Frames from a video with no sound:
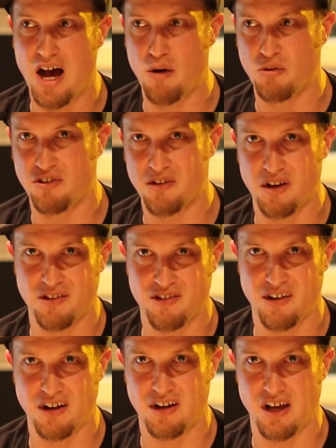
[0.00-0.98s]
I was
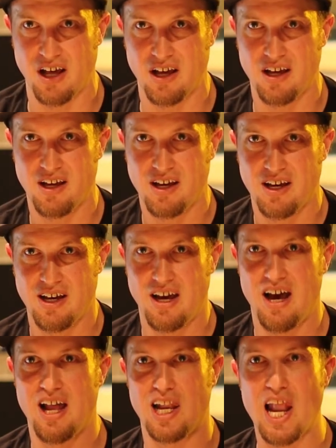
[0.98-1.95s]
considered a
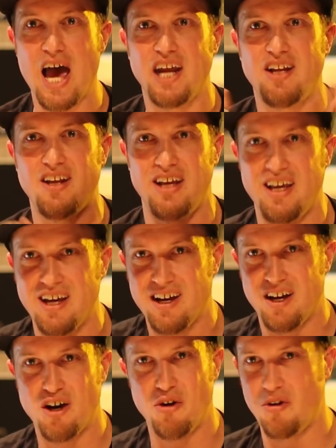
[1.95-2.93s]
lighty.
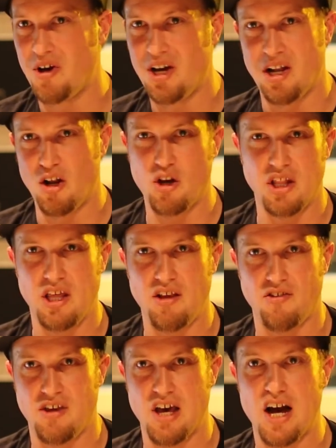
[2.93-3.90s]
Oh, look at
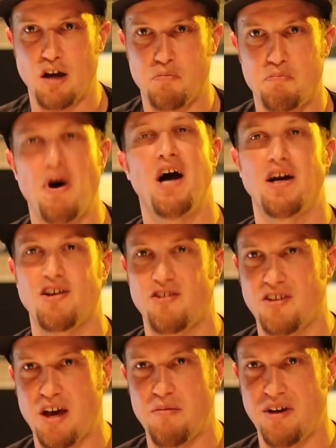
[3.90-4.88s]
these young
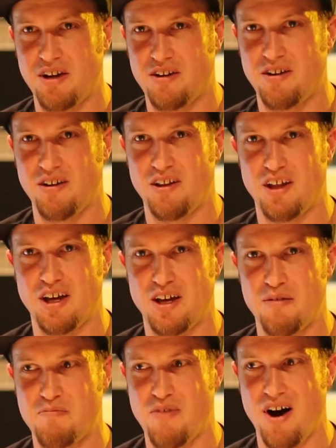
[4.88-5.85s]
punks coming to
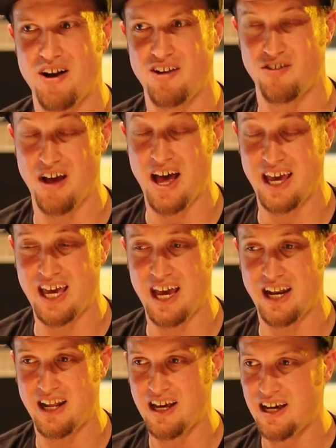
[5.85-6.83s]
the party. So I
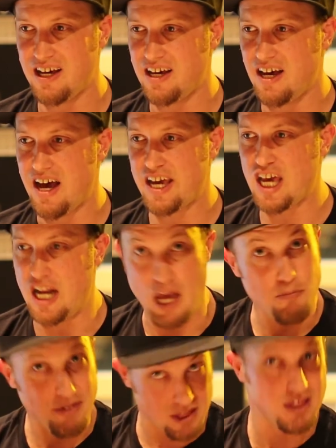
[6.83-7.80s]
can
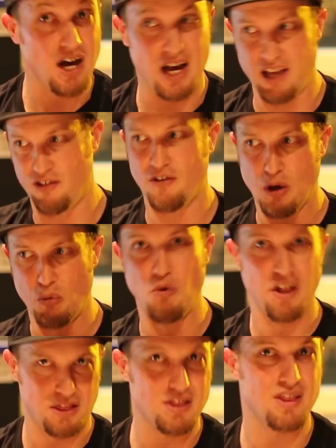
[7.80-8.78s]
empathize
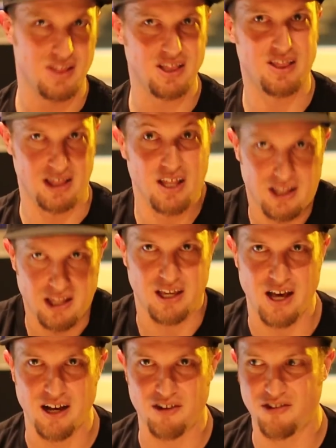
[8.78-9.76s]
with the
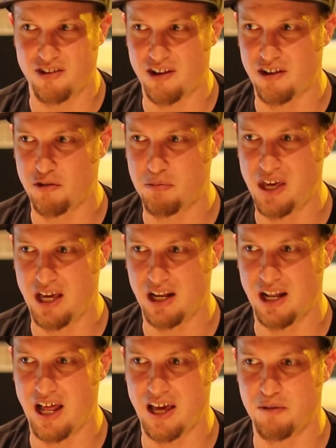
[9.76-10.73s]
youngsters being
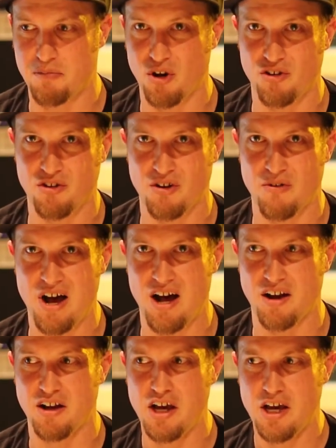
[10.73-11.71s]
like pushed
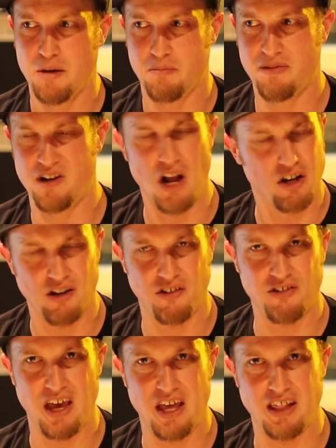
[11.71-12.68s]
around. Not to
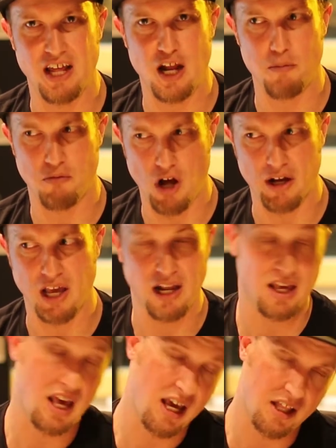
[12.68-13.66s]
say that I'm not going
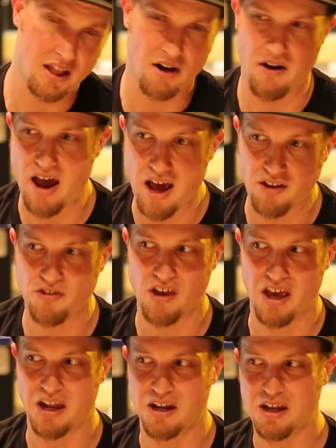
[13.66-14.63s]
to kick their ass
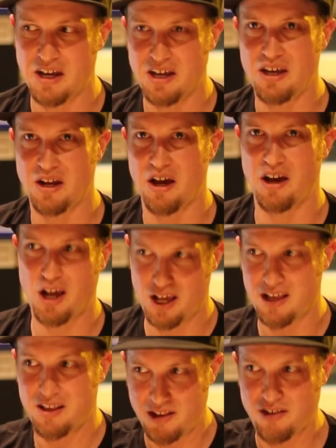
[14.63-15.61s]
and, you know,
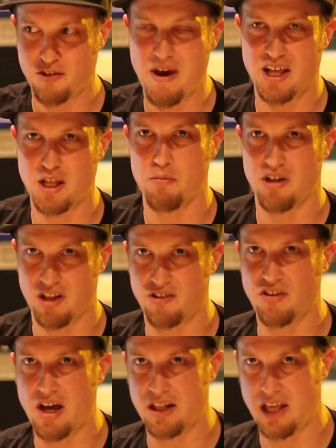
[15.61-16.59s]
smack them on the
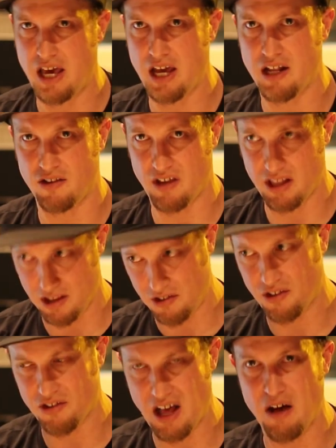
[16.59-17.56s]
side of the head and say
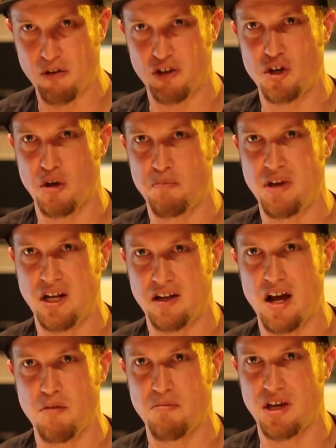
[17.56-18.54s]
this is how it should be
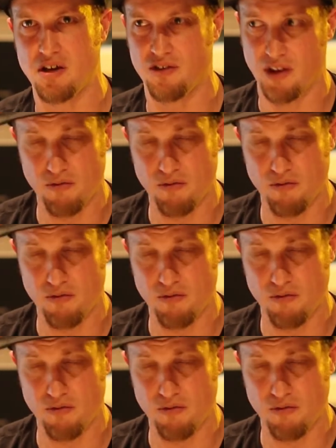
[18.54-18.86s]
done, because